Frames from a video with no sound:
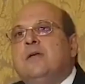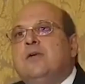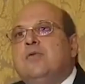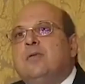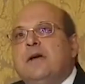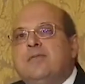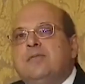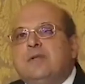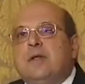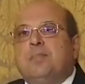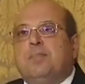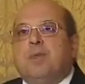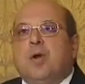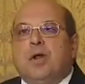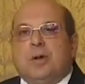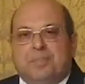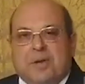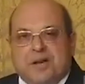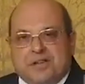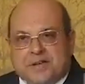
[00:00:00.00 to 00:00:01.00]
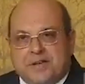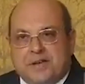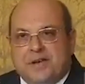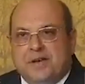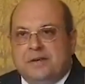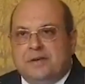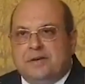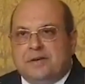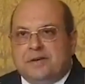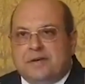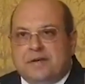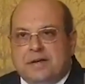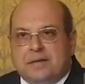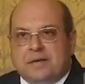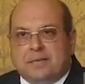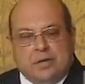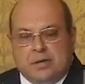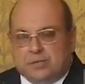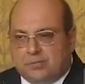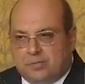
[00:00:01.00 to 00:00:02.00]
to have the President,
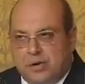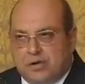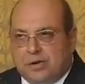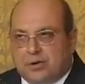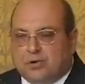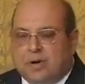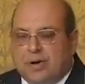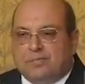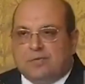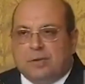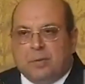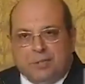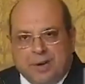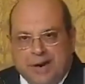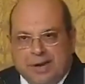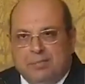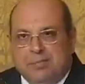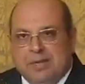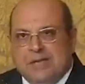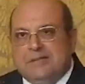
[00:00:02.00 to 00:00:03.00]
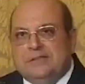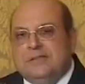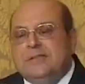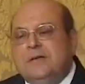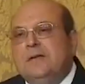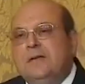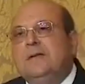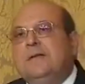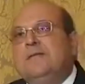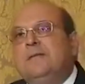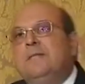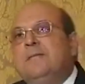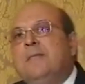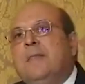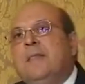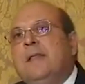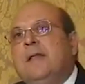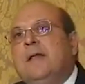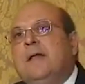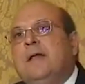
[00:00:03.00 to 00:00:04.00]
sorry, to have the Prime Minister,
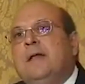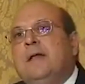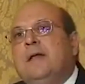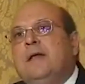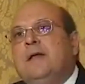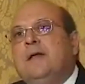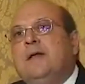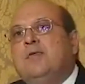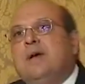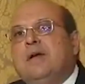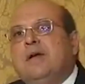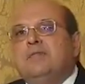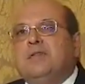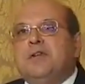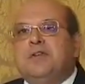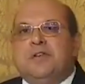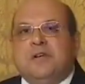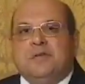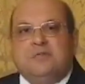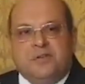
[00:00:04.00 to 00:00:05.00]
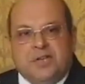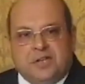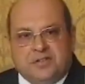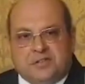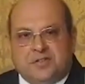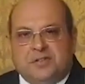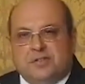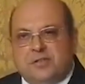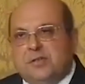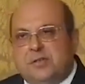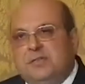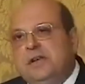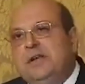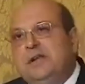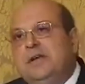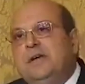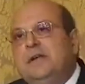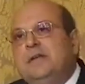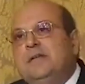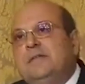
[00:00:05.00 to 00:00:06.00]
to have the Chief Justice of
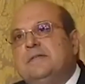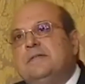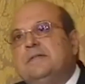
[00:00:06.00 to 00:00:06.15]
India,